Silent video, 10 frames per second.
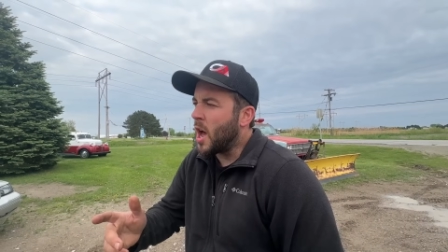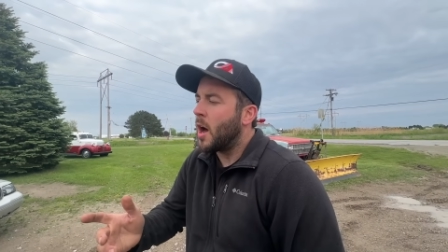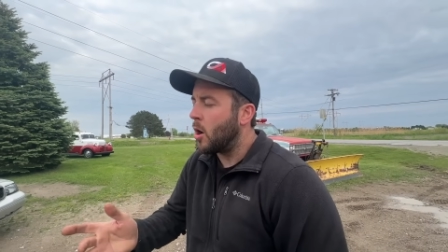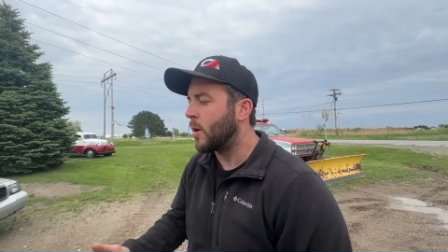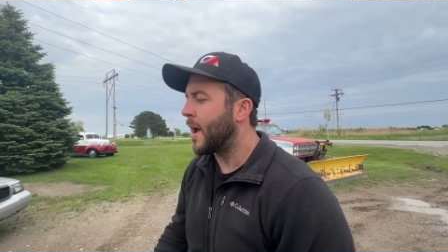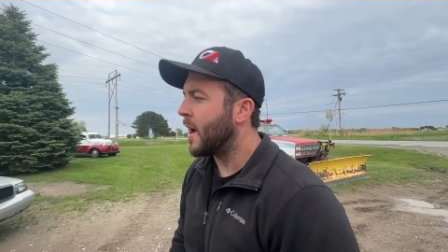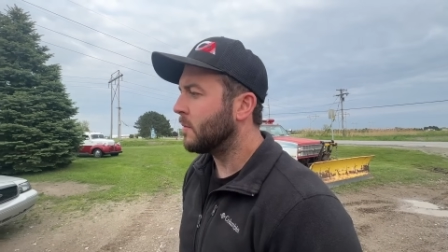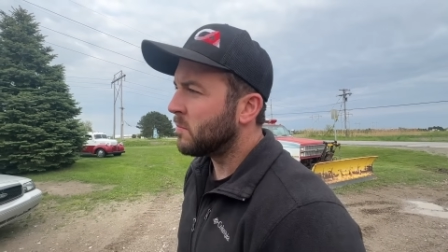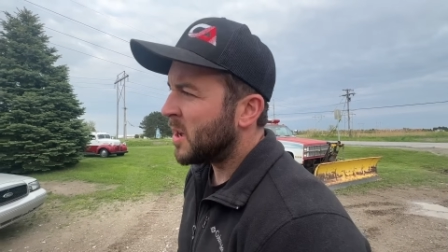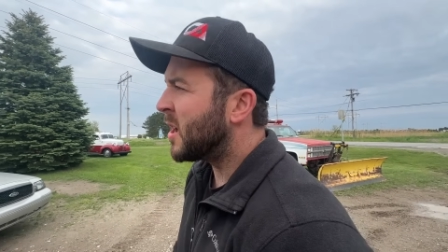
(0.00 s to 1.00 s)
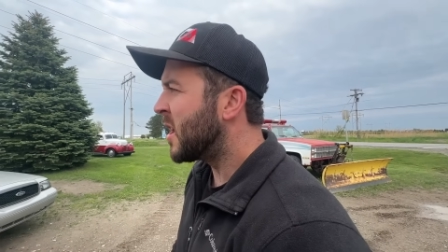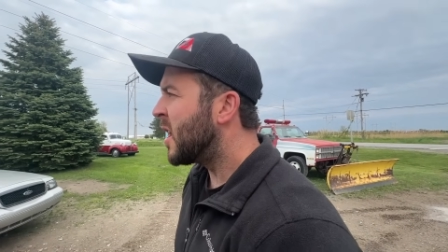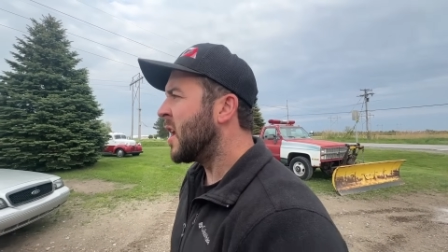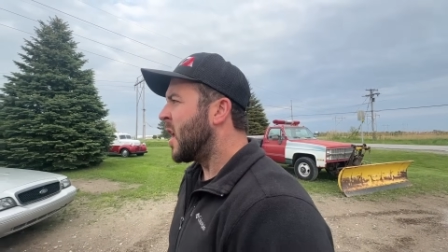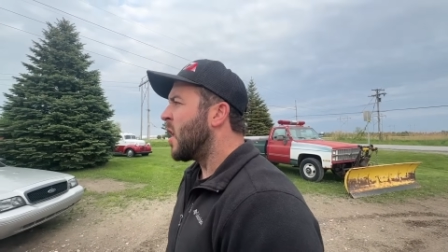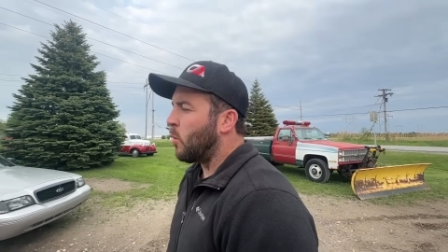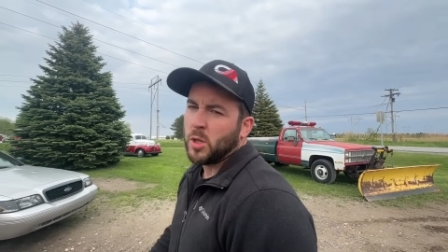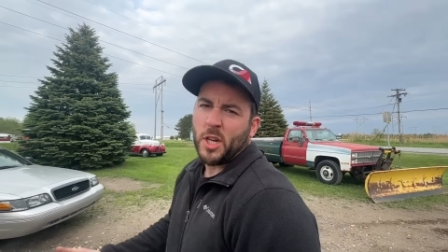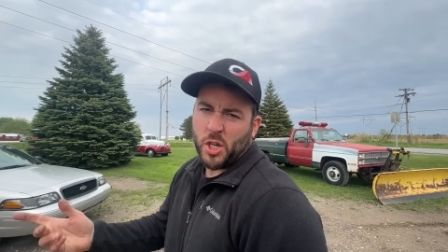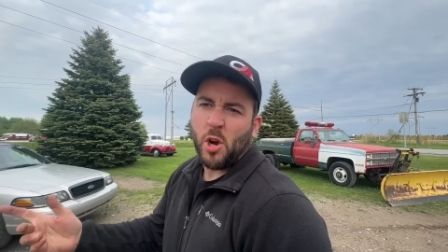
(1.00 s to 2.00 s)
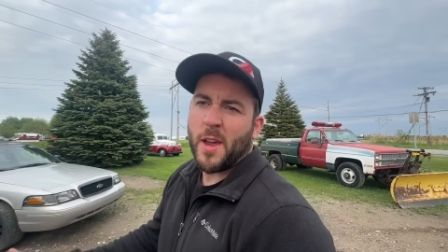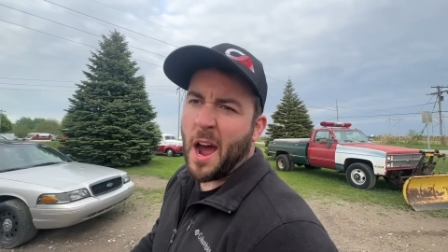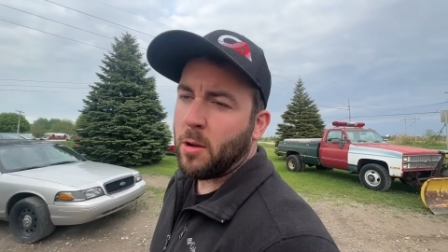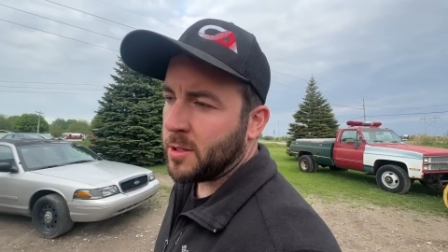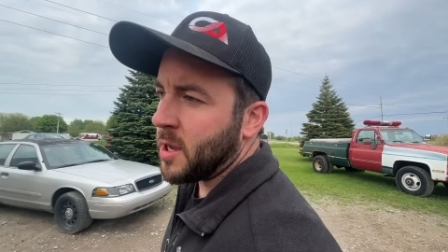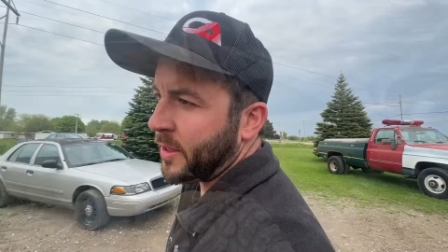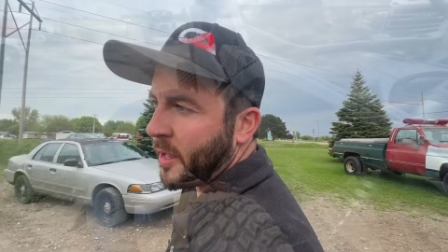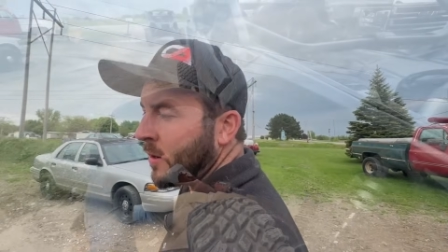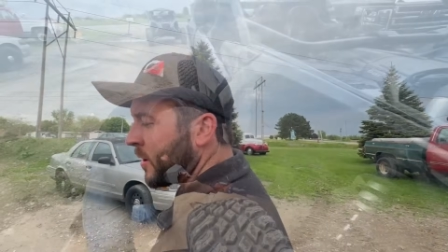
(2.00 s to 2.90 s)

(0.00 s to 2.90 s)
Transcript: Okay, we'll just show you how it's done then.